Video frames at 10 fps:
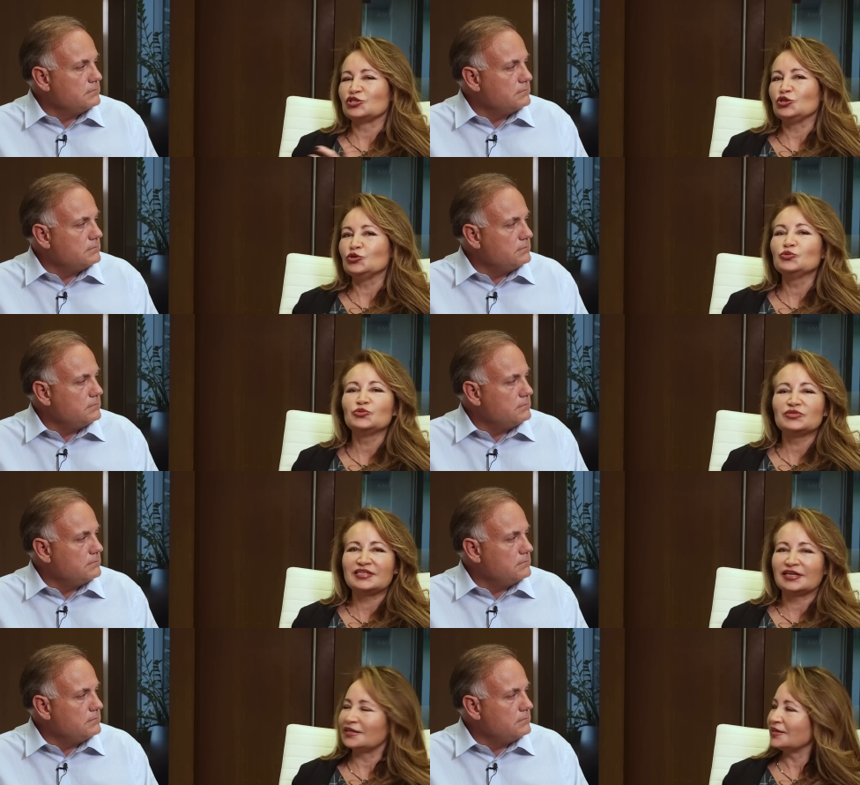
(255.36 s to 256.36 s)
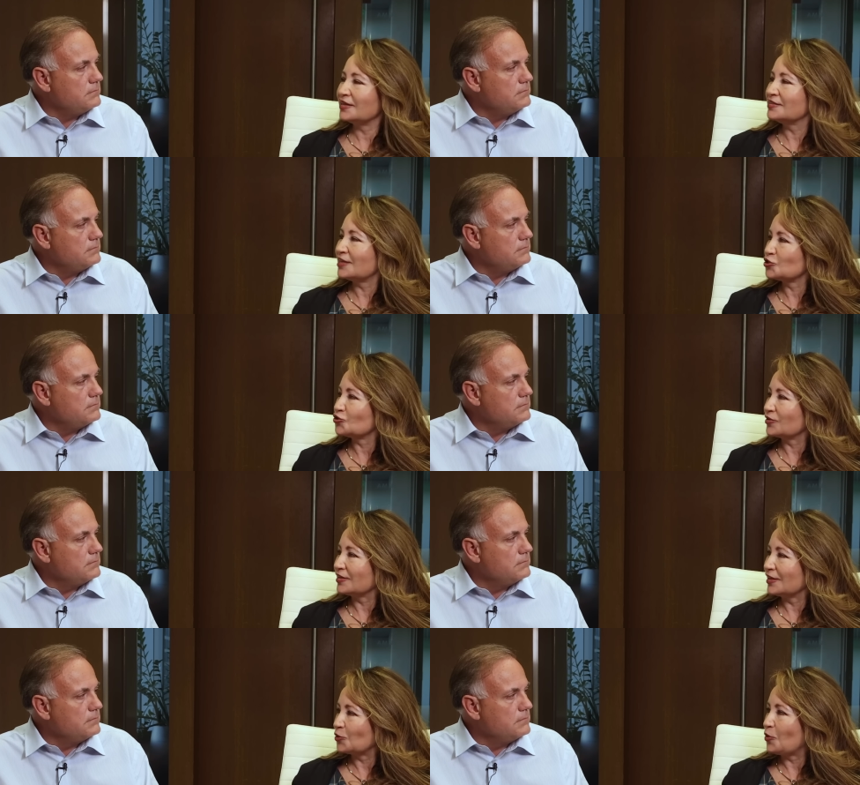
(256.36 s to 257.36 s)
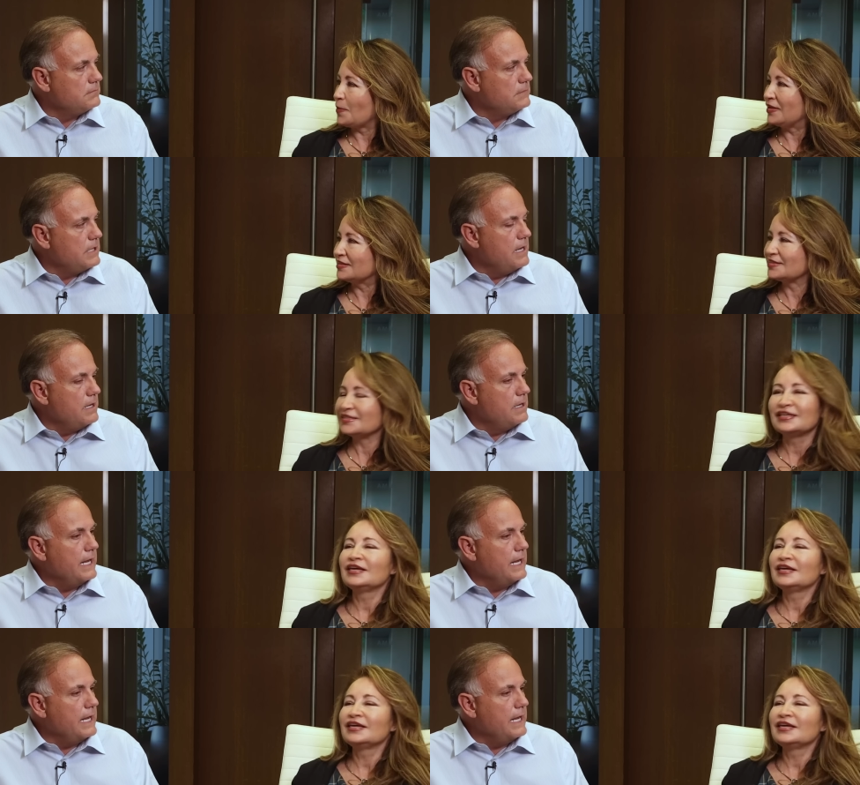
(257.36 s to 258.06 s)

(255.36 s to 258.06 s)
Speaker 1: used uh, industrial equipment